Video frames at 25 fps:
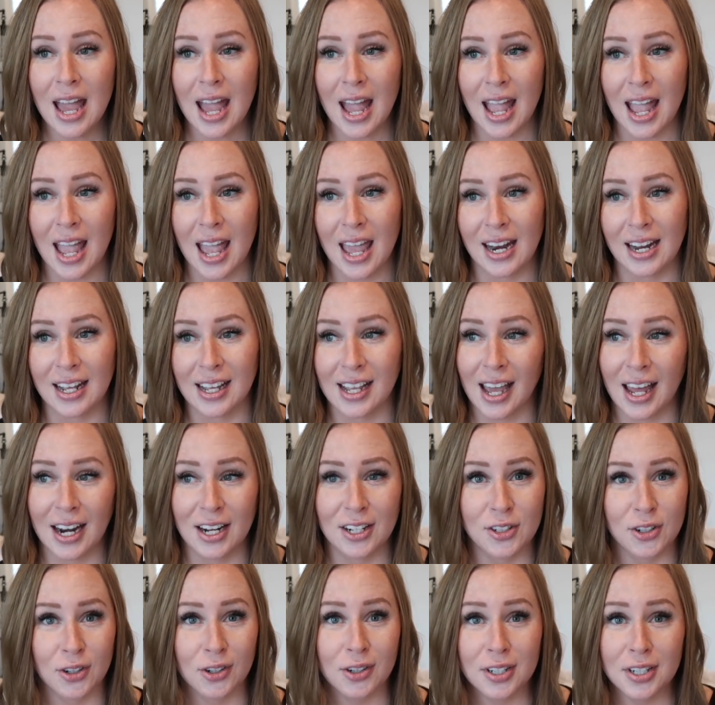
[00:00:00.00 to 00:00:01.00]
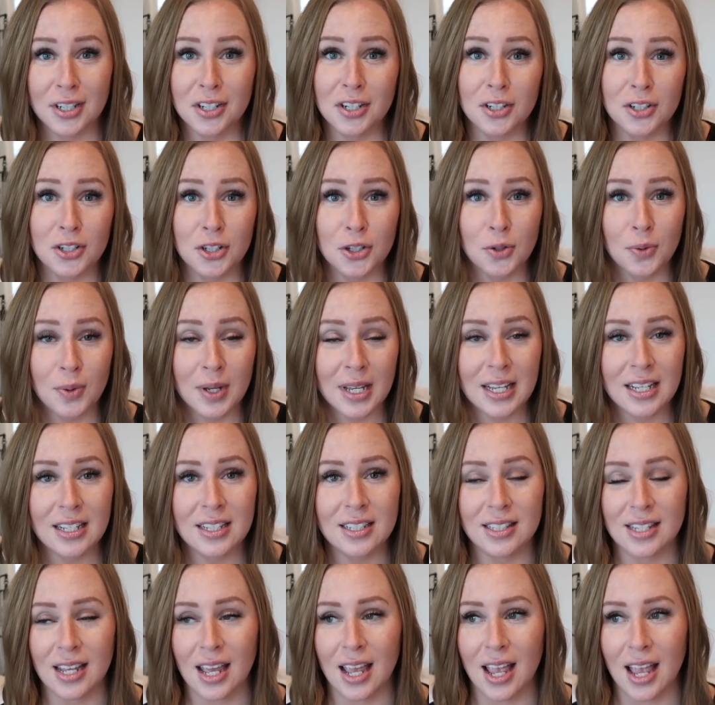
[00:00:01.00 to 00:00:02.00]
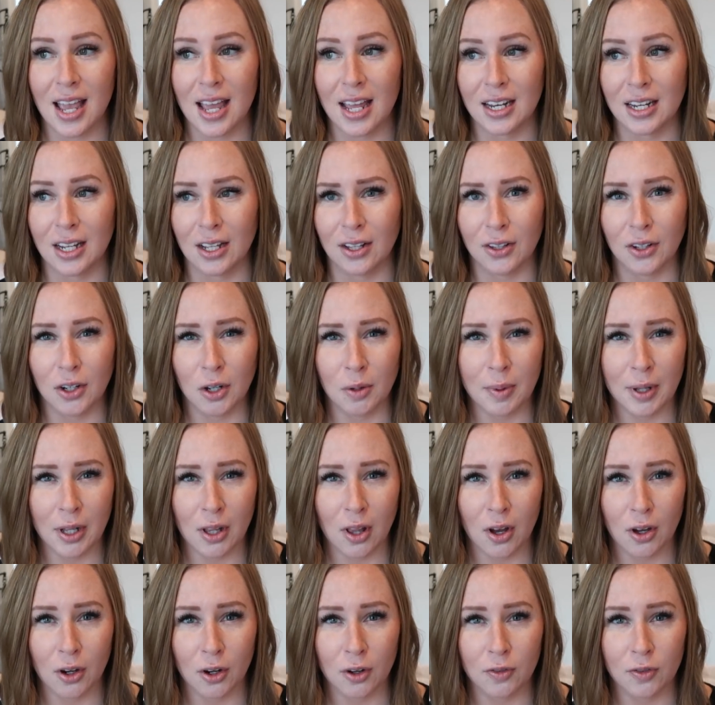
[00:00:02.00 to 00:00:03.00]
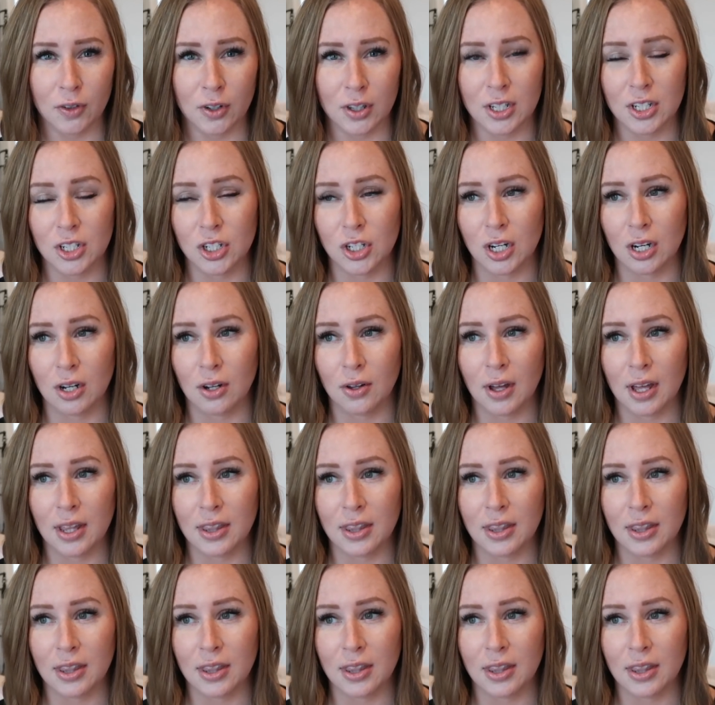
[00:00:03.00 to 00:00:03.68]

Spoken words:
and it kind of turned into 2 weeks and a little bit longer for this channel,